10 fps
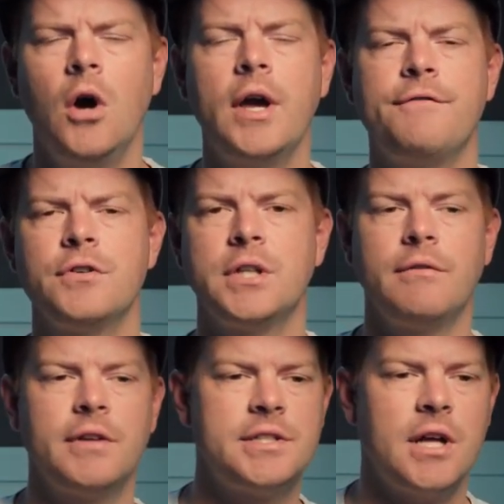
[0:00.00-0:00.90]
Okay, first
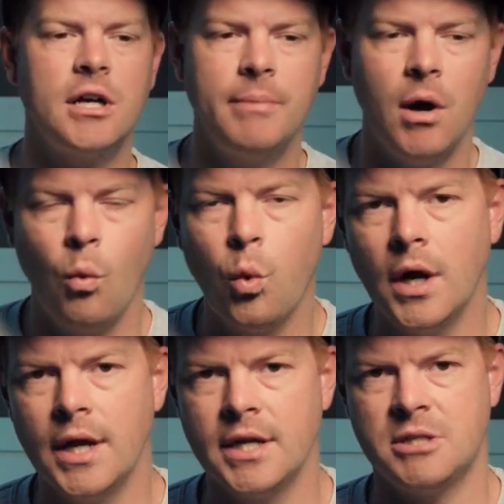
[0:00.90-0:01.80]
off, let's talk about
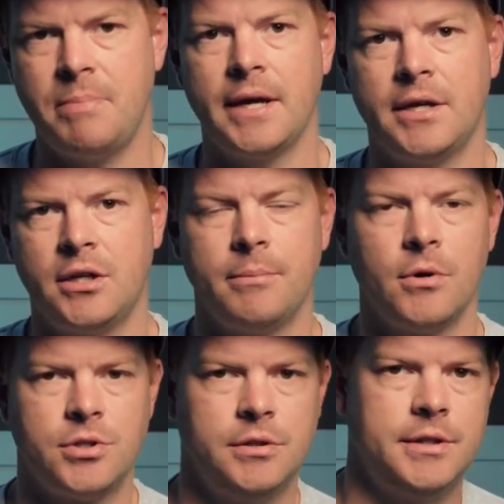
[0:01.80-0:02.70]
what a spec
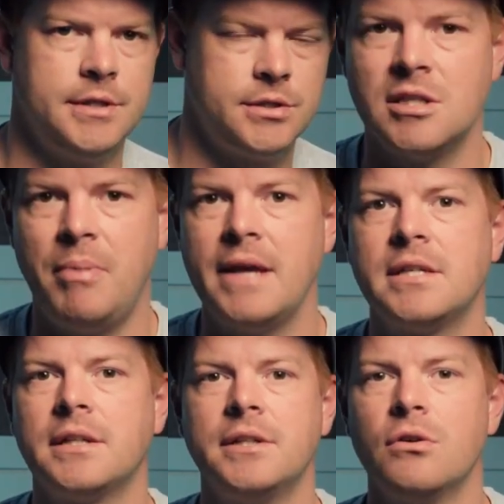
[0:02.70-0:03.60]
commercial is. It's
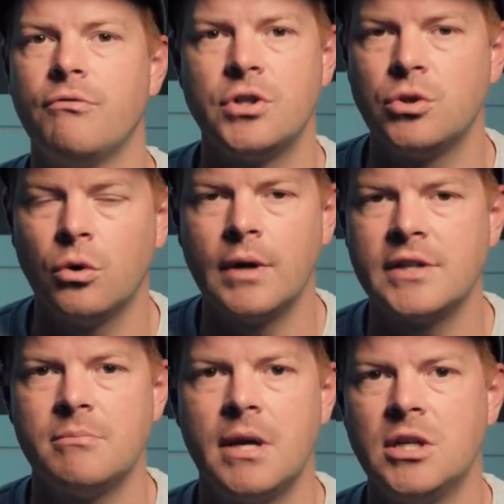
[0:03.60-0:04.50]
basically your visual
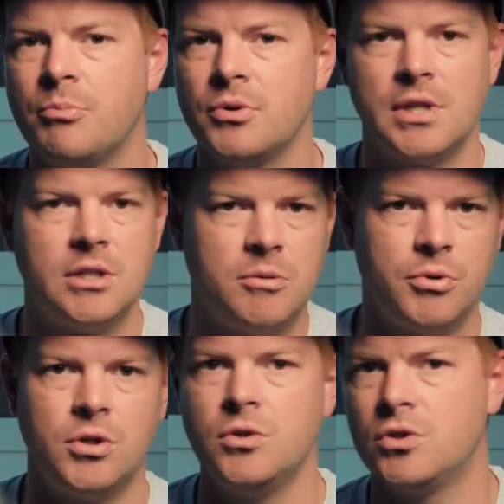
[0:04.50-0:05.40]
resume to present to
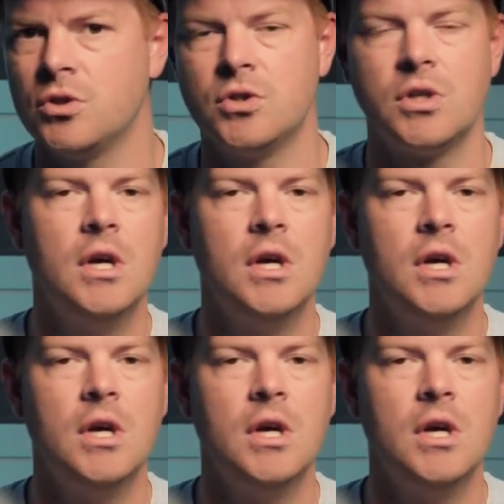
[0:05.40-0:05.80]
producers,